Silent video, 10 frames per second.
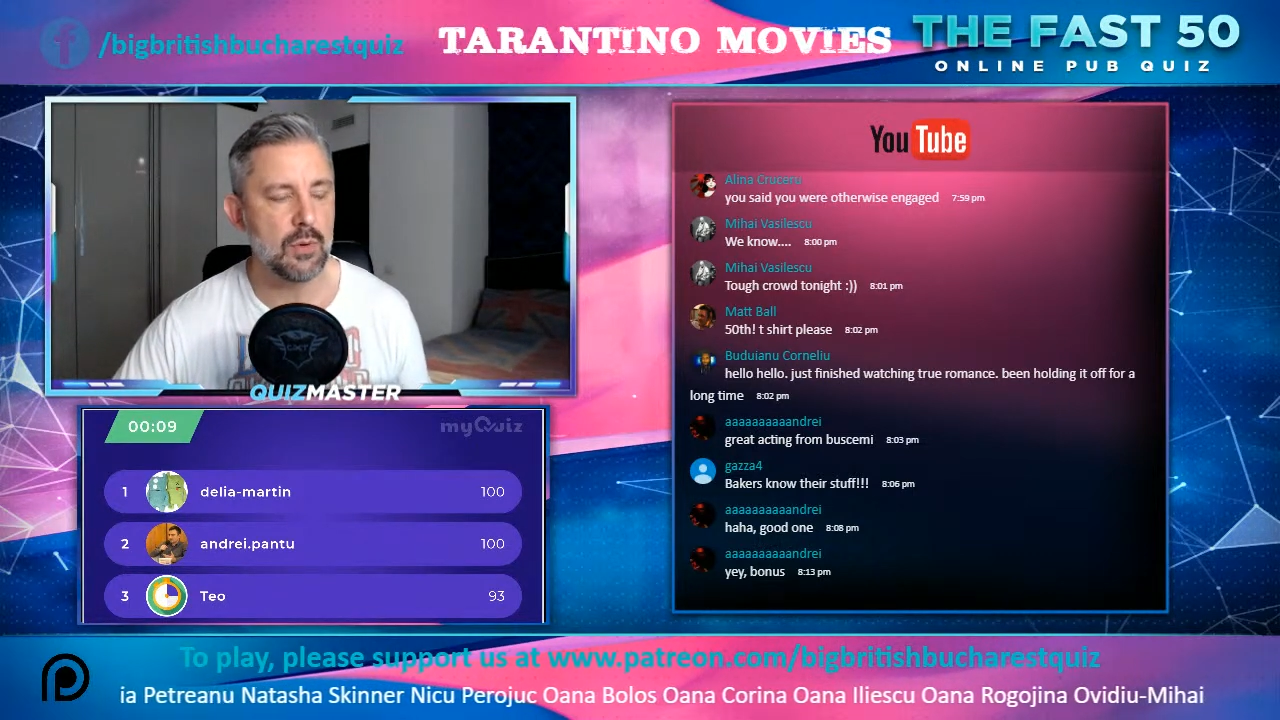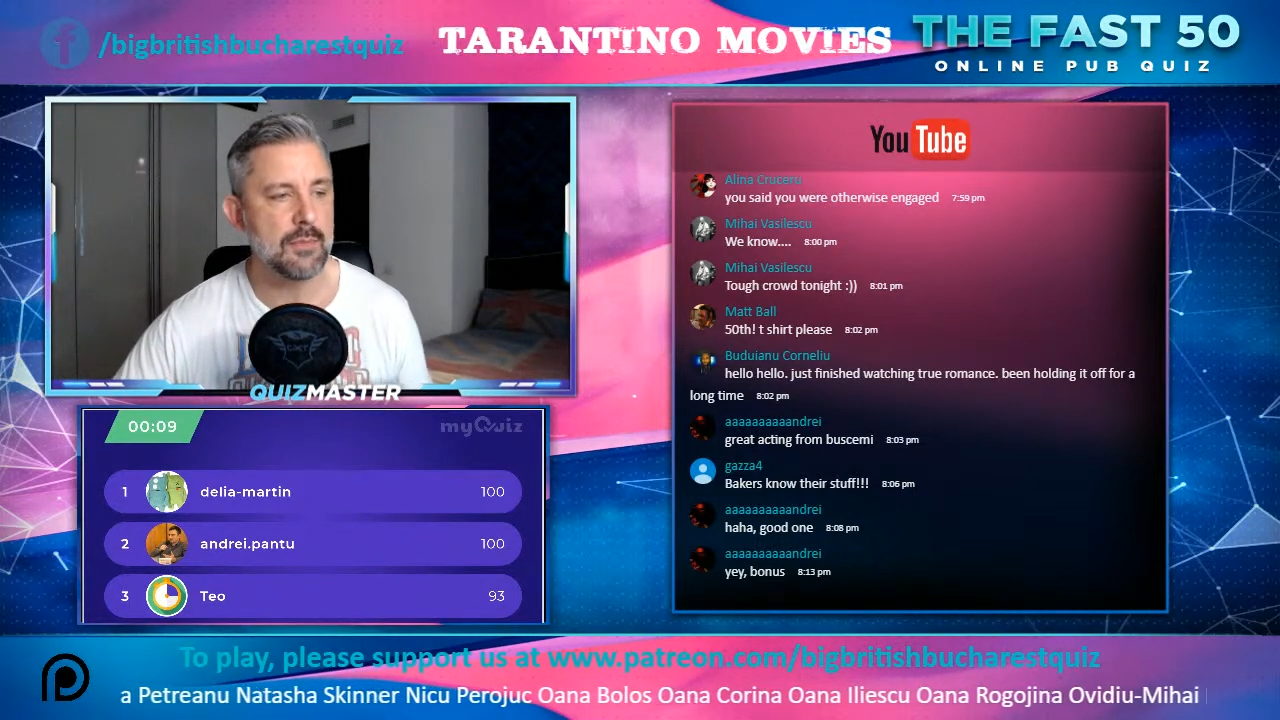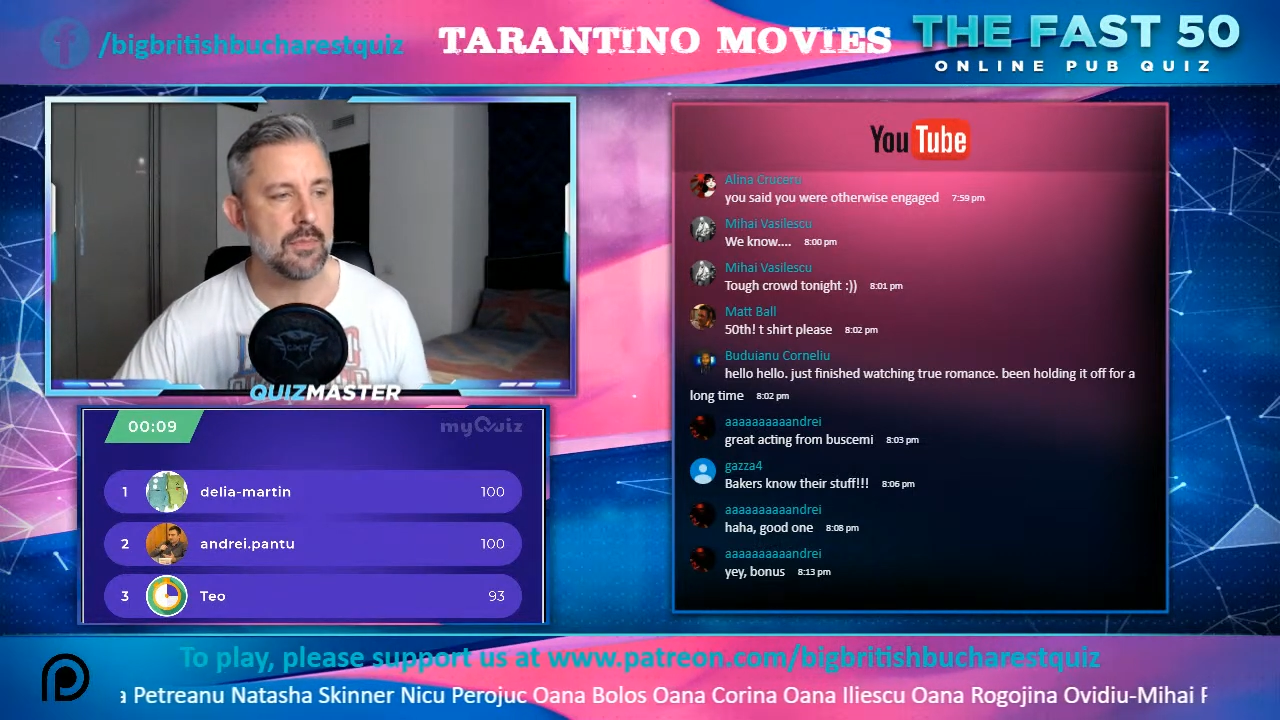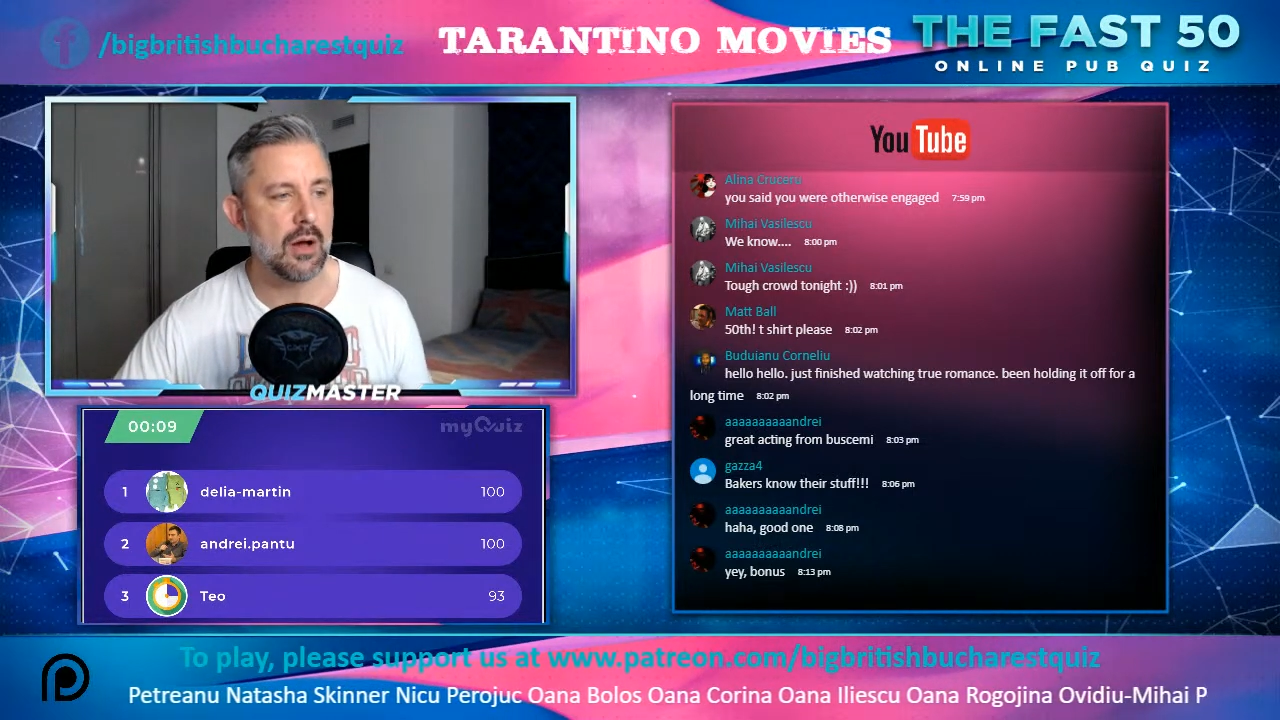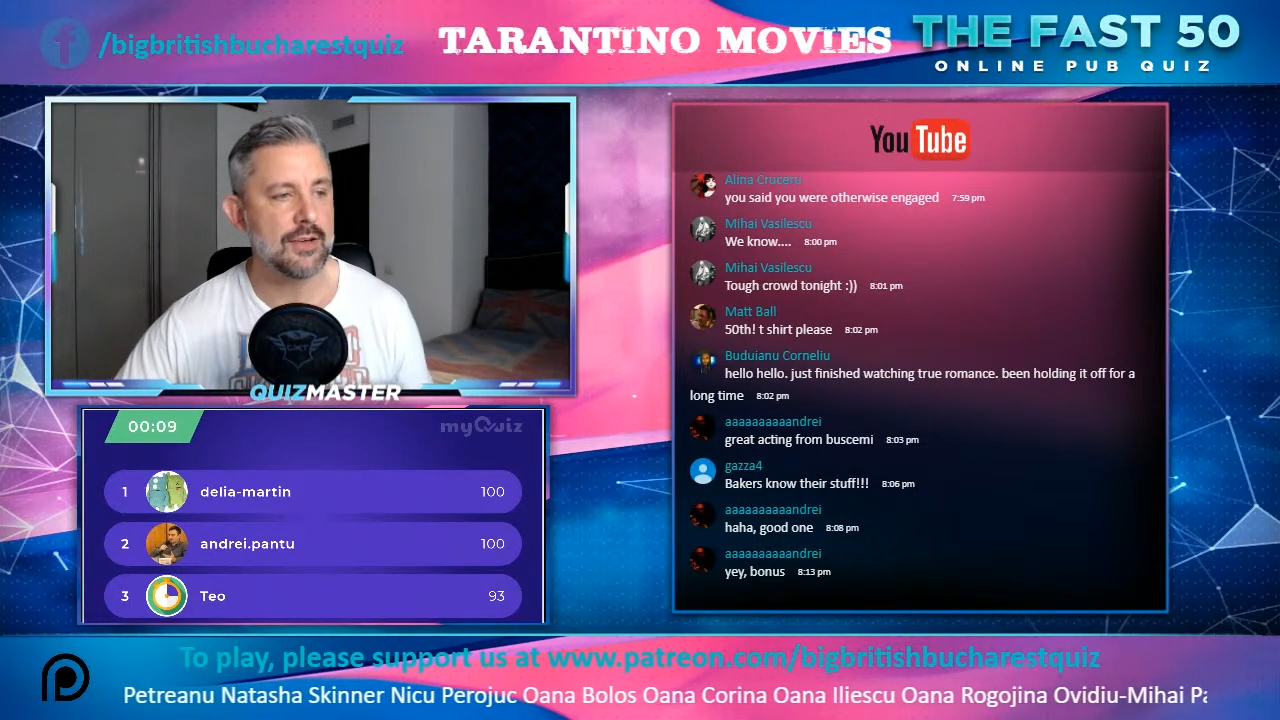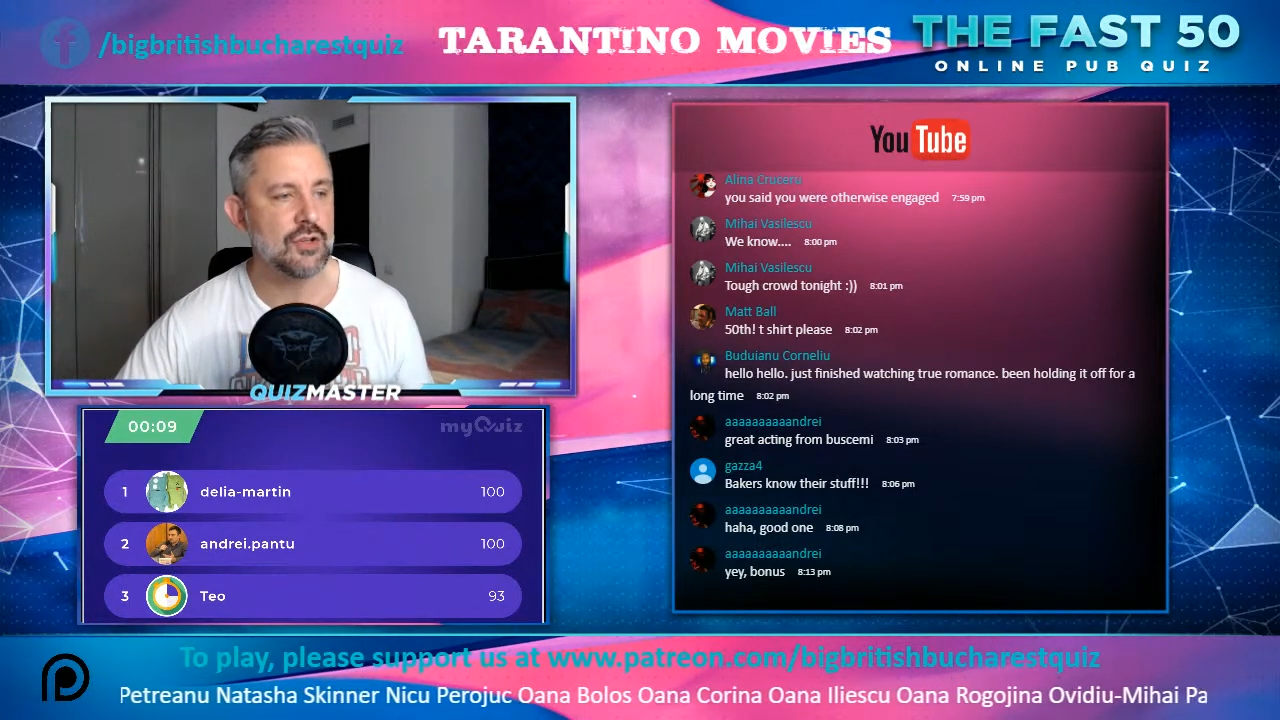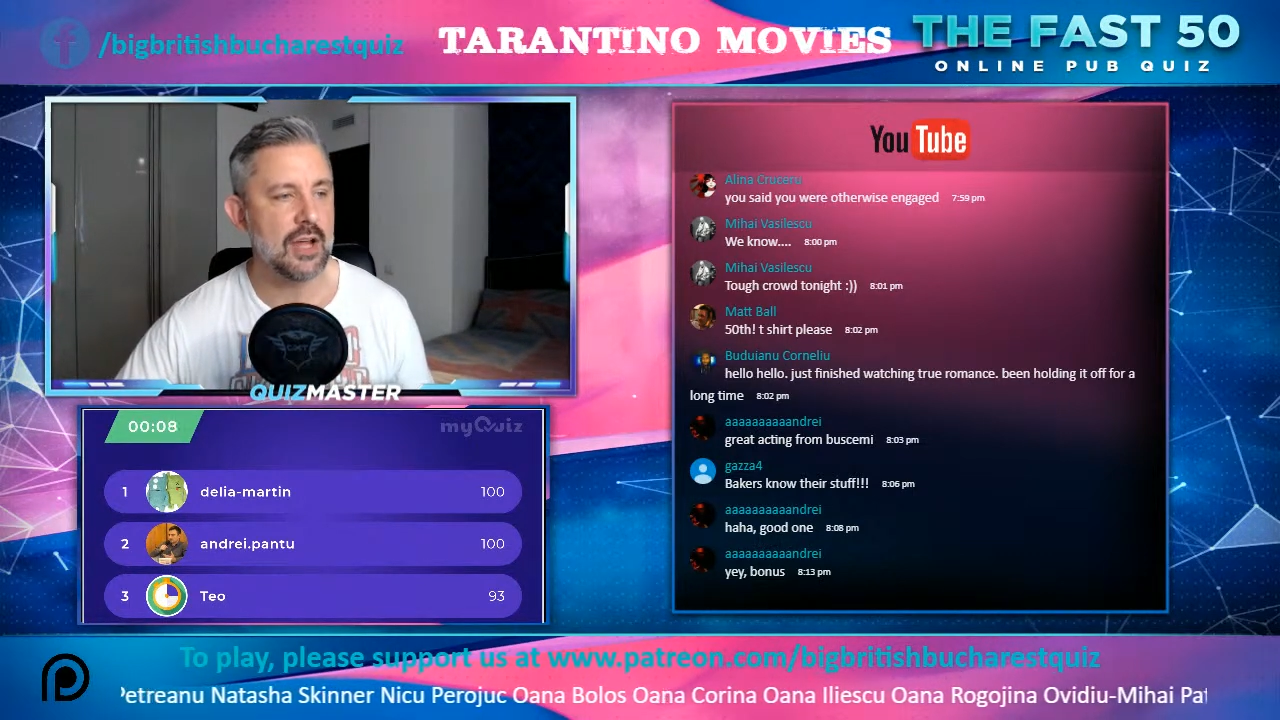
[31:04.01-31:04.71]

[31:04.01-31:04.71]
point behind